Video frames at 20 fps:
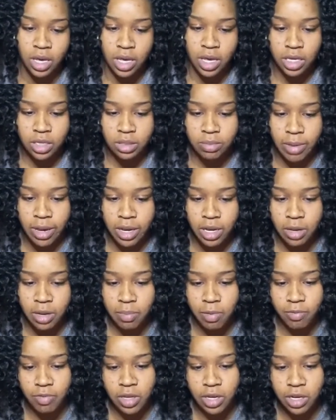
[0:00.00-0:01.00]
is made up
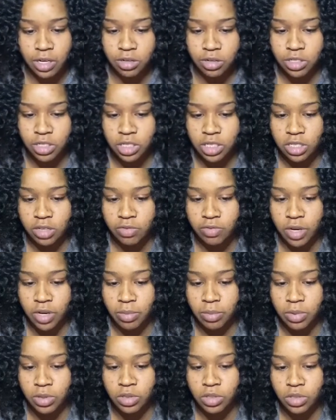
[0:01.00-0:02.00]
of the energies of
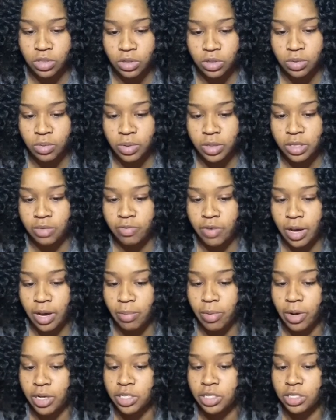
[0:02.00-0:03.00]
numbers 2 and the
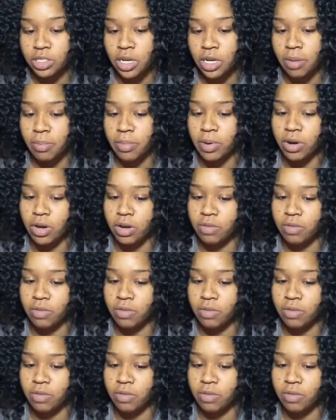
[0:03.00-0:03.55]
vibrations number